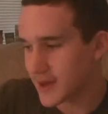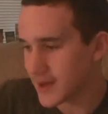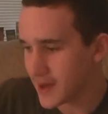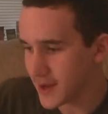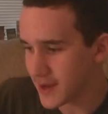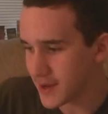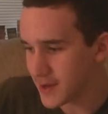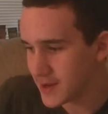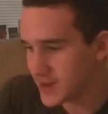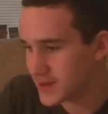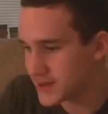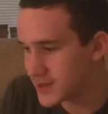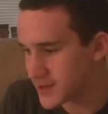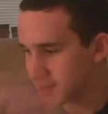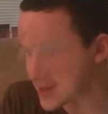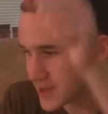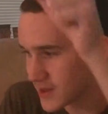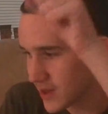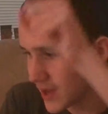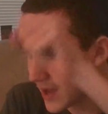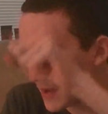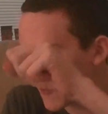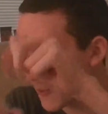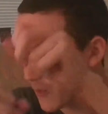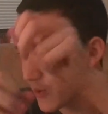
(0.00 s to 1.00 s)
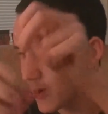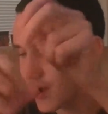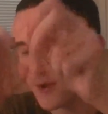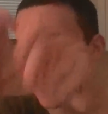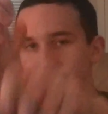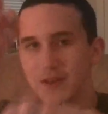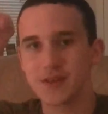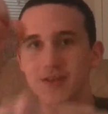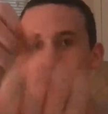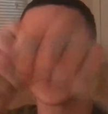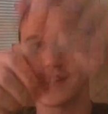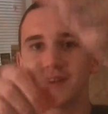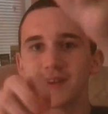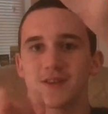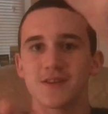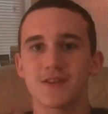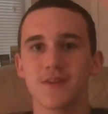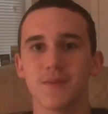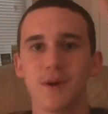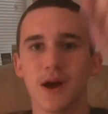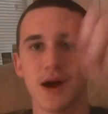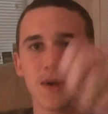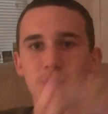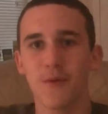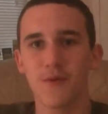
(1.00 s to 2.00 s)
And he's just climbing around. He gets to the
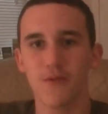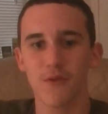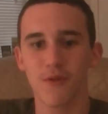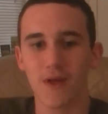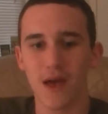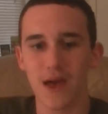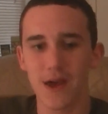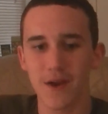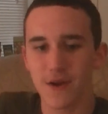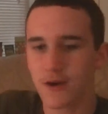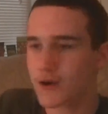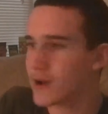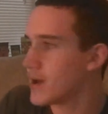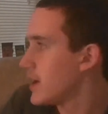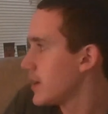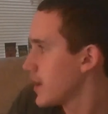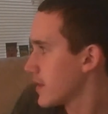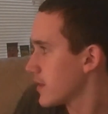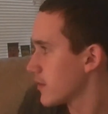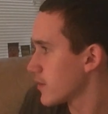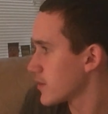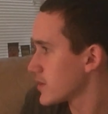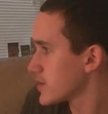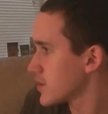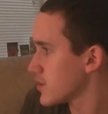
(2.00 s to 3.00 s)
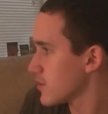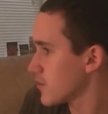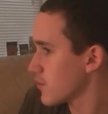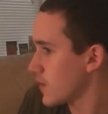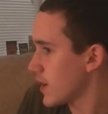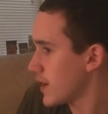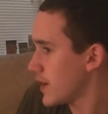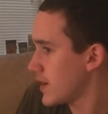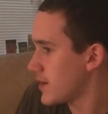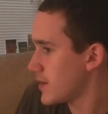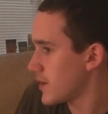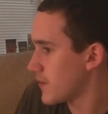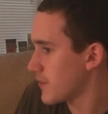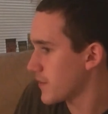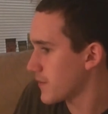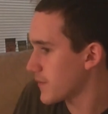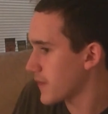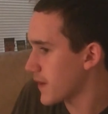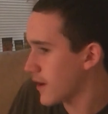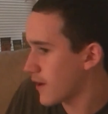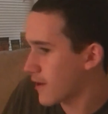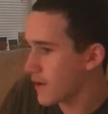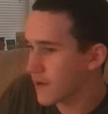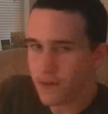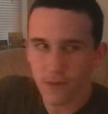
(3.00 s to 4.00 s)
bottom of the ladder. He looks to the right. Nothing
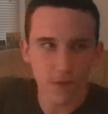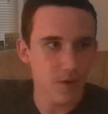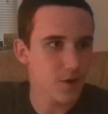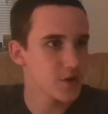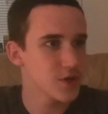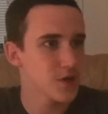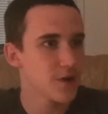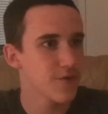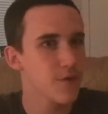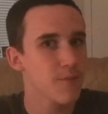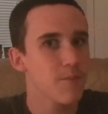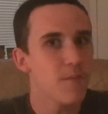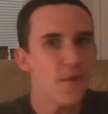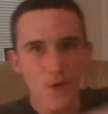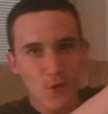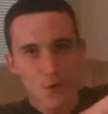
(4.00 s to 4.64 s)
there. Looks over.